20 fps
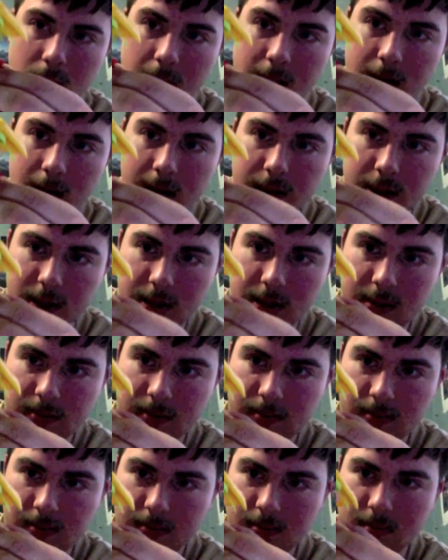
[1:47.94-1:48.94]
And I just
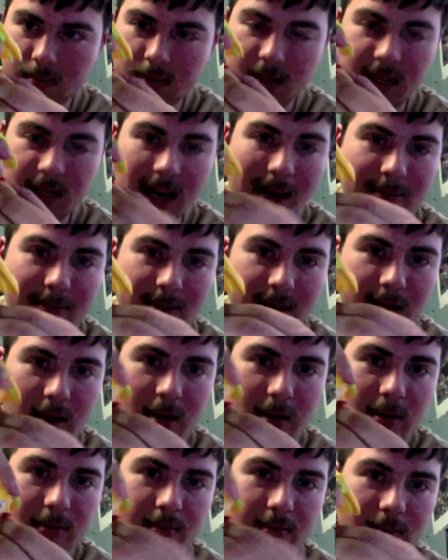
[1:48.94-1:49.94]
decapitated
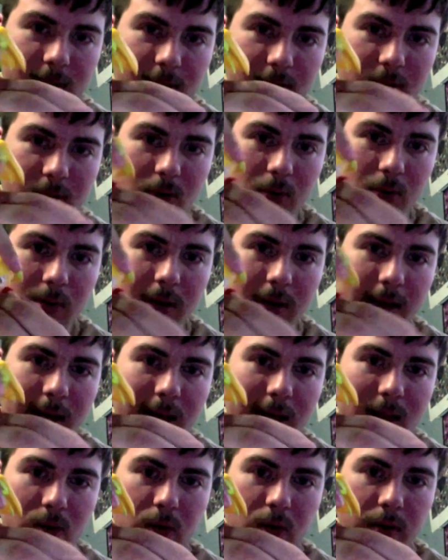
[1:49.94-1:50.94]
her. There's only
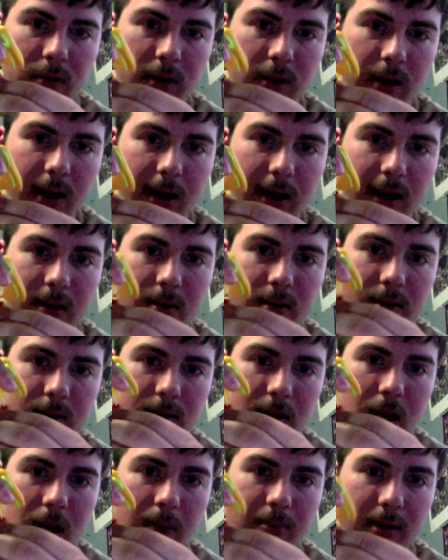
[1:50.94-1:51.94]
head swiveling and
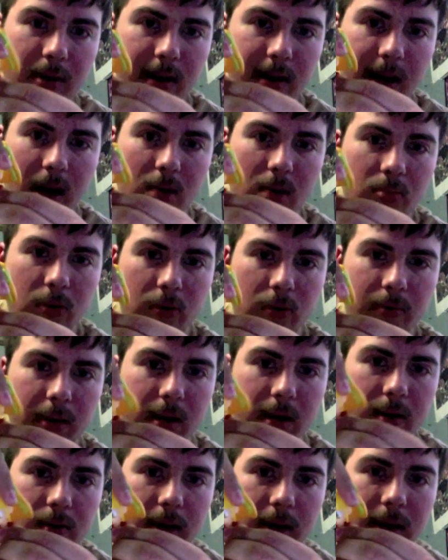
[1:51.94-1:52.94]
up and down
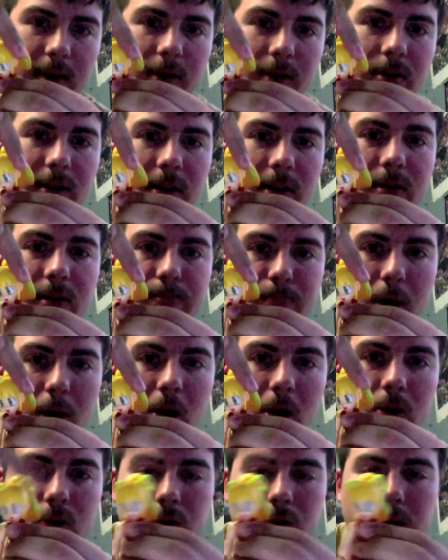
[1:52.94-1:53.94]
movement. Like there is
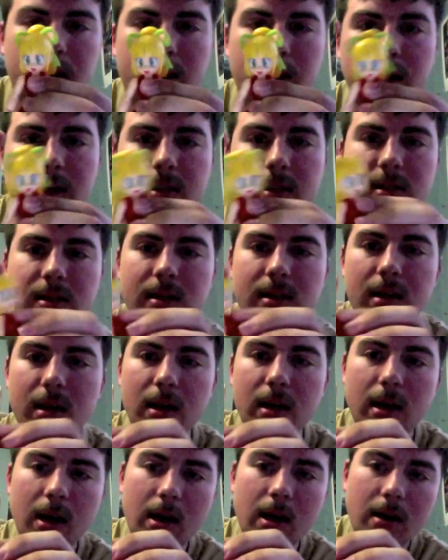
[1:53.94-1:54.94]
ball jointness.
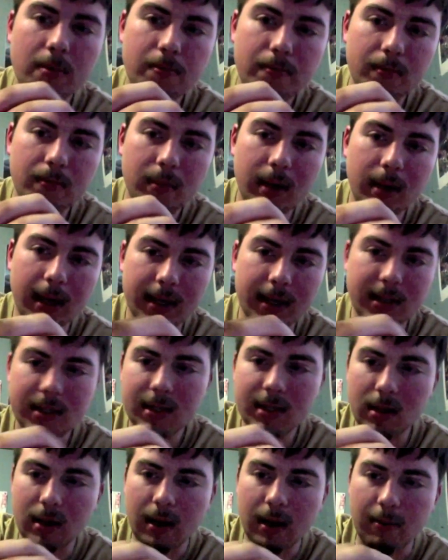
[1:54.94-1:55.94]
Like it's
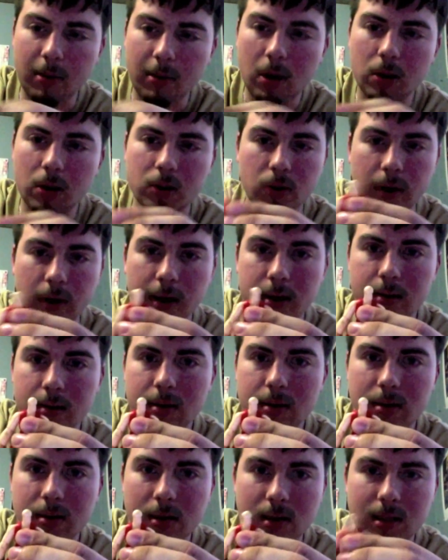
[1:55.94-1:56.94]
still a ball joint,
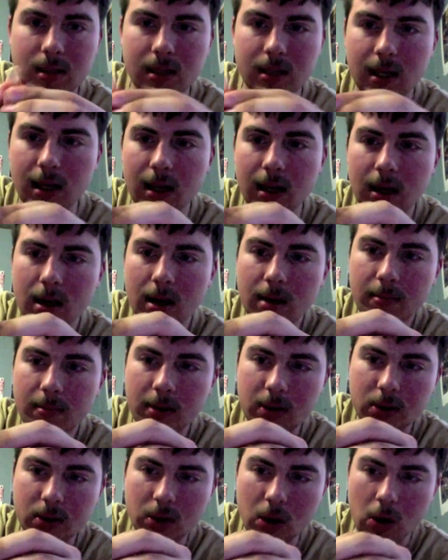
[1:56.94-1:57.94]
as you can see, but
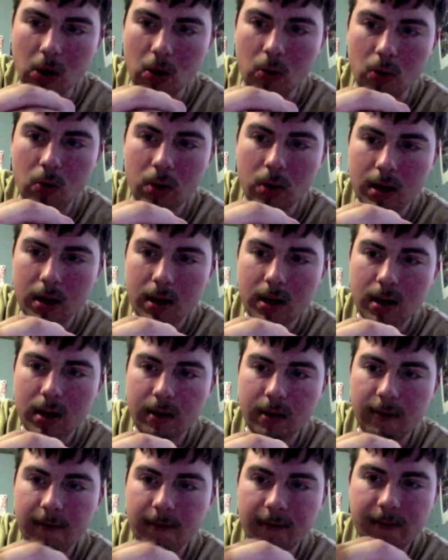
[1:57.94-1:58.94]
there's no
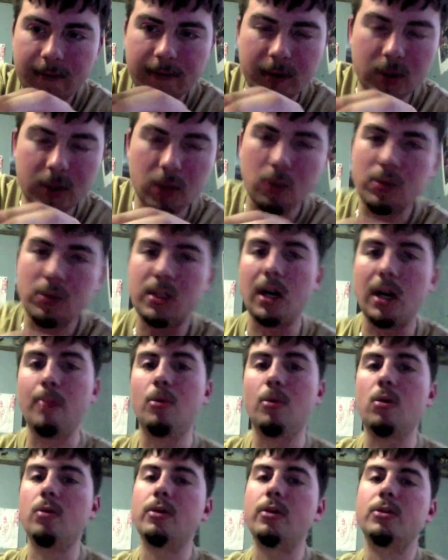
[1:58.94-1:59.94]

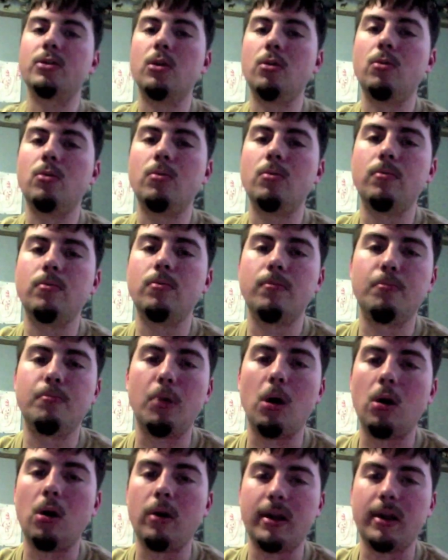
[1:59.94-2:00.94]
double. There's no
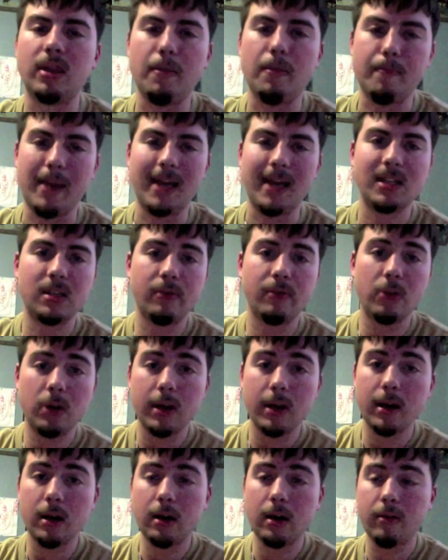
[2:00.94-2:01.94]
ball at the base of
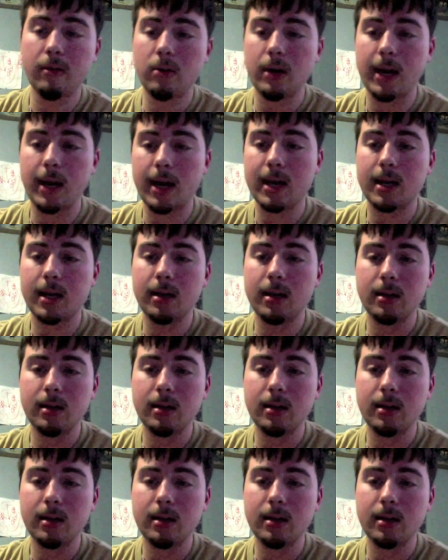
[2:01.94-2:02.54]
her neck,